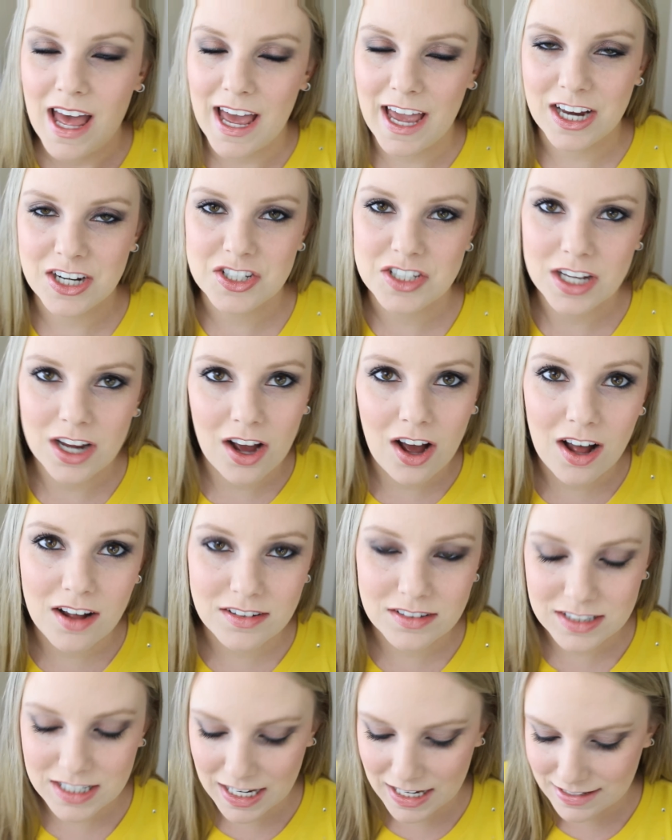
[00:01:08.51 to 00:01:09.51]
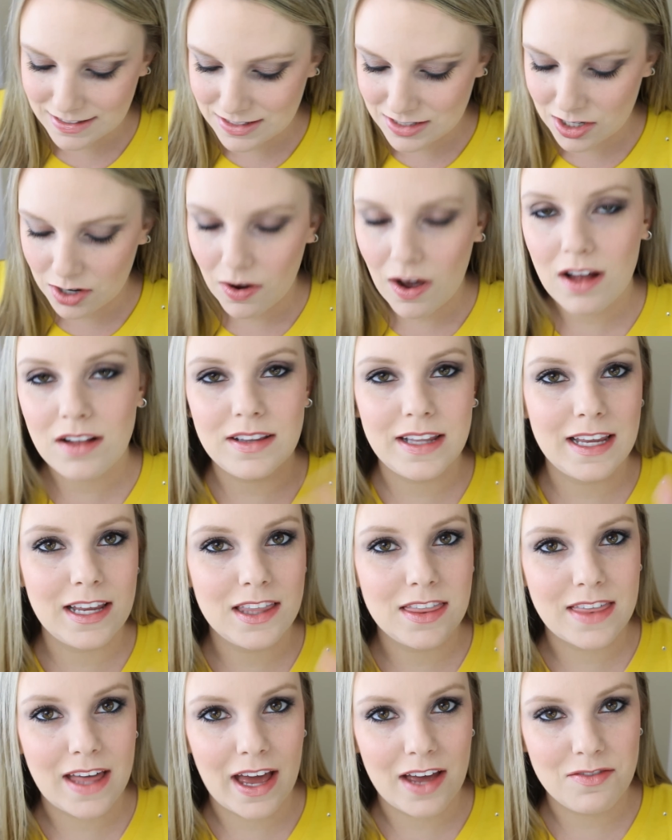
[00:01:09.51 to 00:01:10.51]
I actually hauled it, so I'll
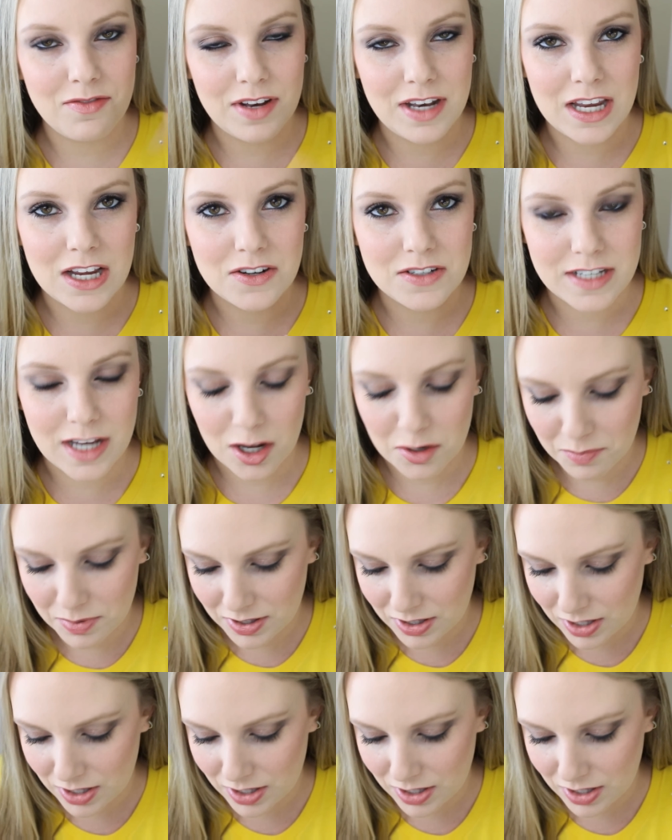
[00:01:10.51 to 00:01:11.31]
link that video down